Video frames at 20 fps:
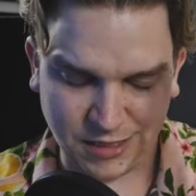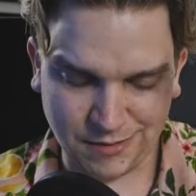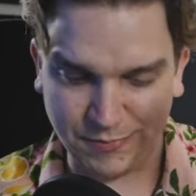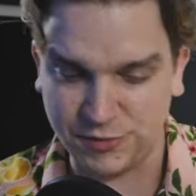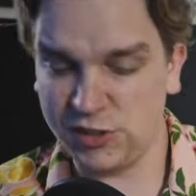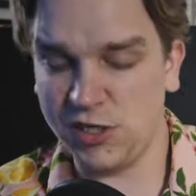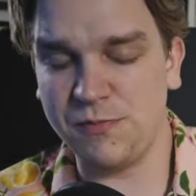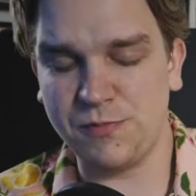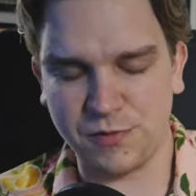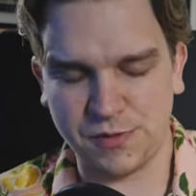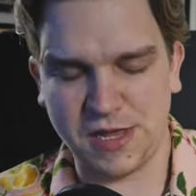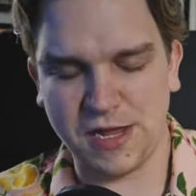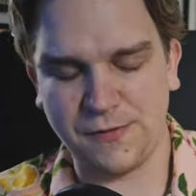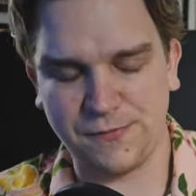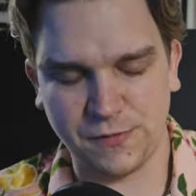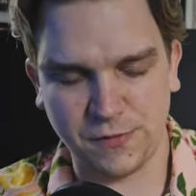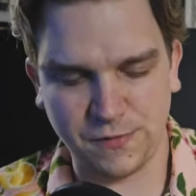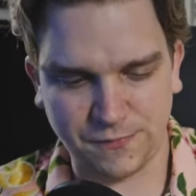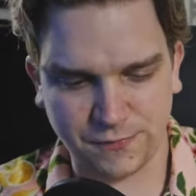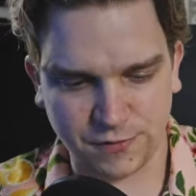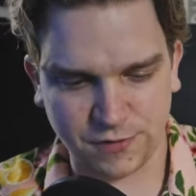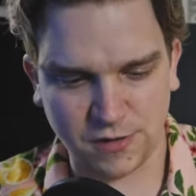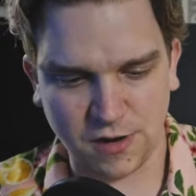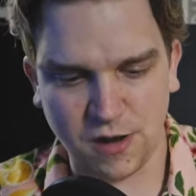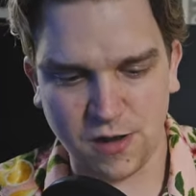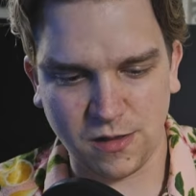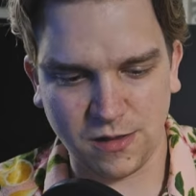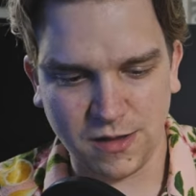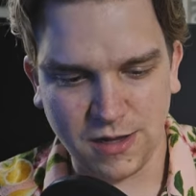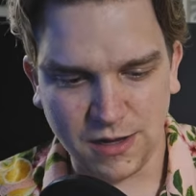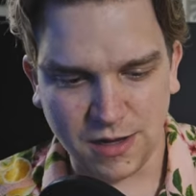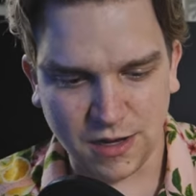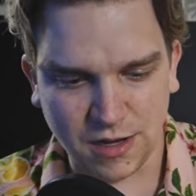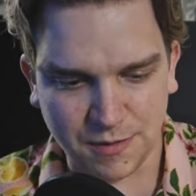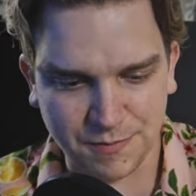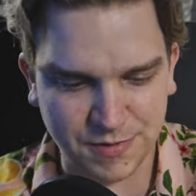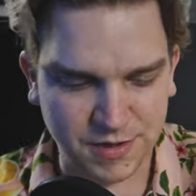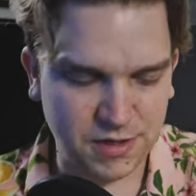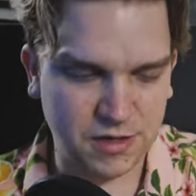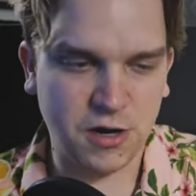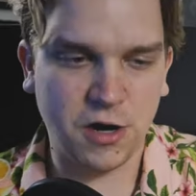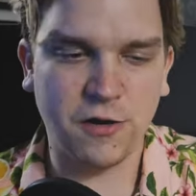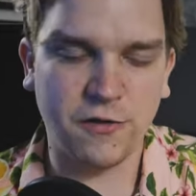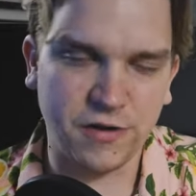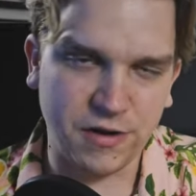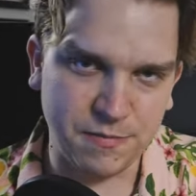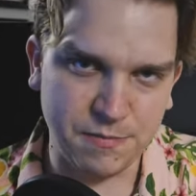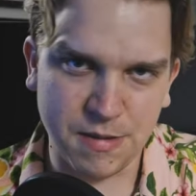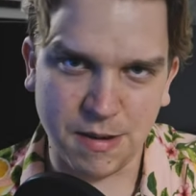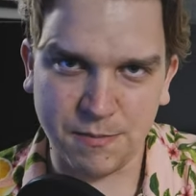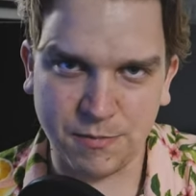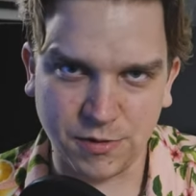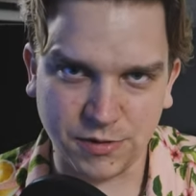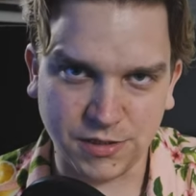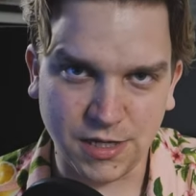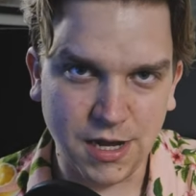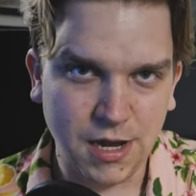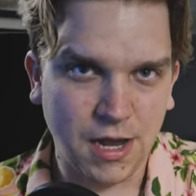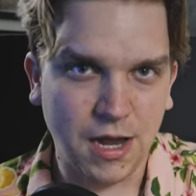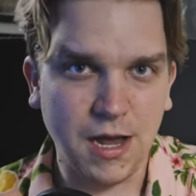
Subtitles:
I'm super thankful for all the current members,